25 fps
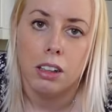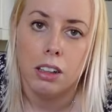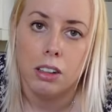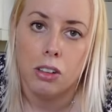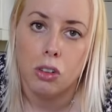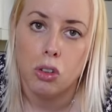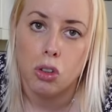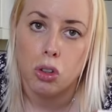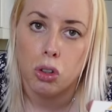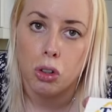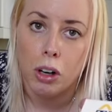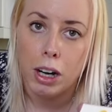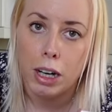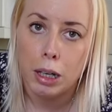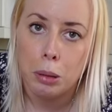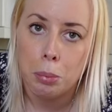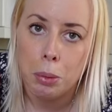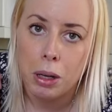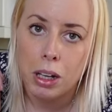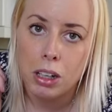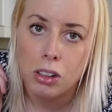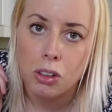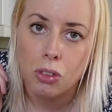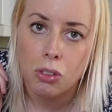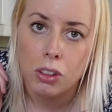these Trek
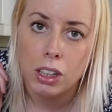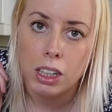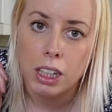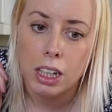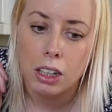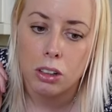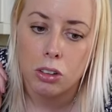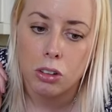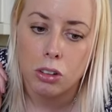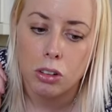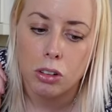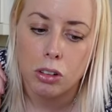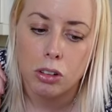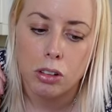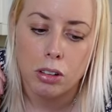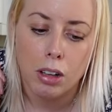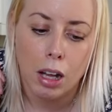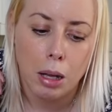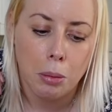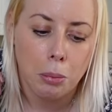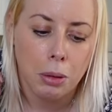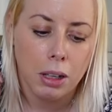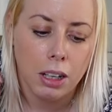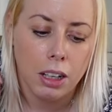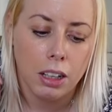bars for the adults.
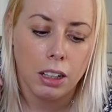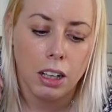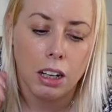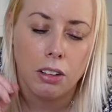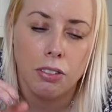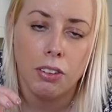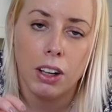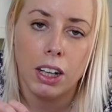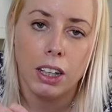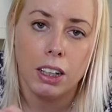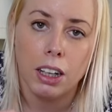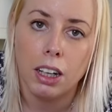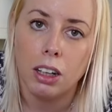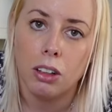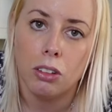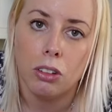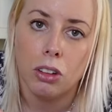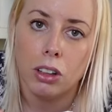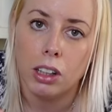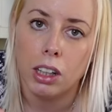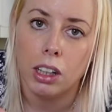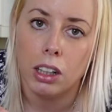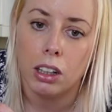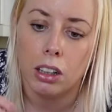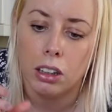I mean, if I get a
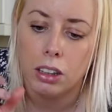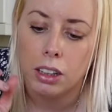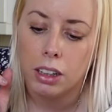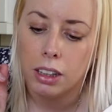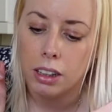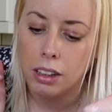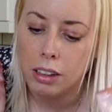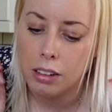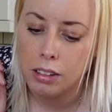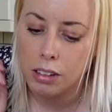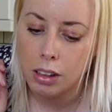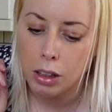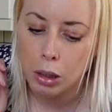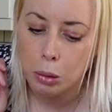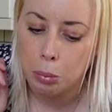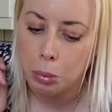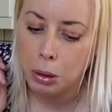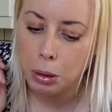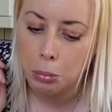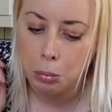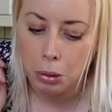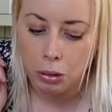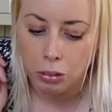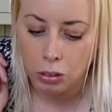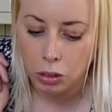look in on these, it'll be
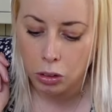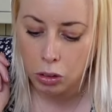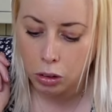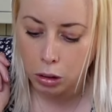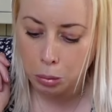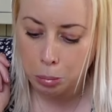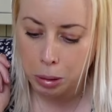a miracle.